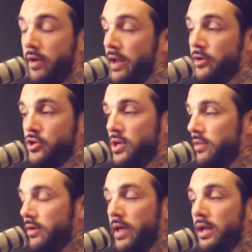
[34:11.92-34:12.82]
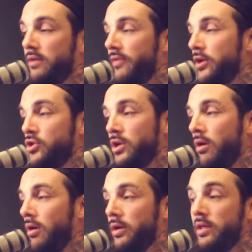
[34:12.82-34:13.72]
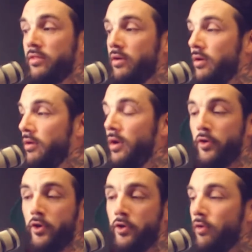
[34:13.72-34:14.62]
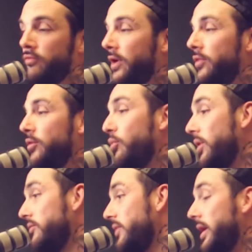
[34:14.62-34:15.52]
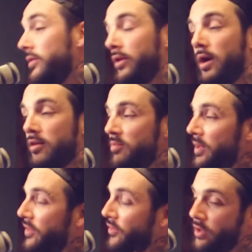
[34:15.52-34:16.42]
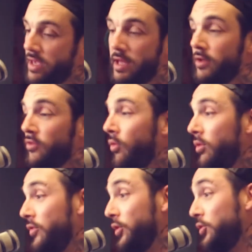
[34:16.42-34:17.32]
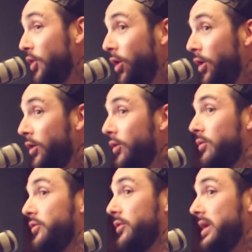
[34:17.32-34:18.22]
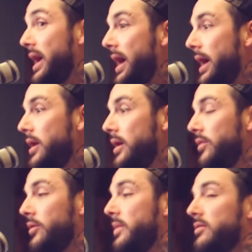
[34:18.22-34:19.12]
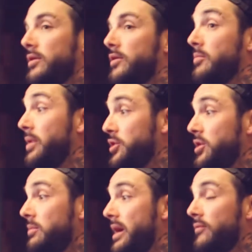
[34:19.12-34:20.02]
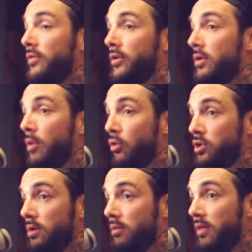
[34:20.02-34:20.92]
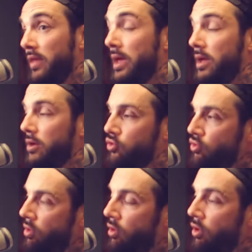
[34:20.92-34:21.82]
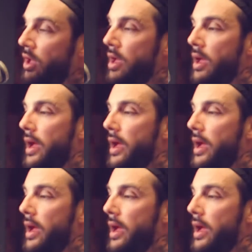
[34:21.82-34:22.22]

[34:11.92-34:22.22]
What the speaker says: their energy, their negative energy on either their girlfriend, their boyfriend, their husband, their kids, or their dog or their cat. They're basically just a punching bag for their emotions that they can't control.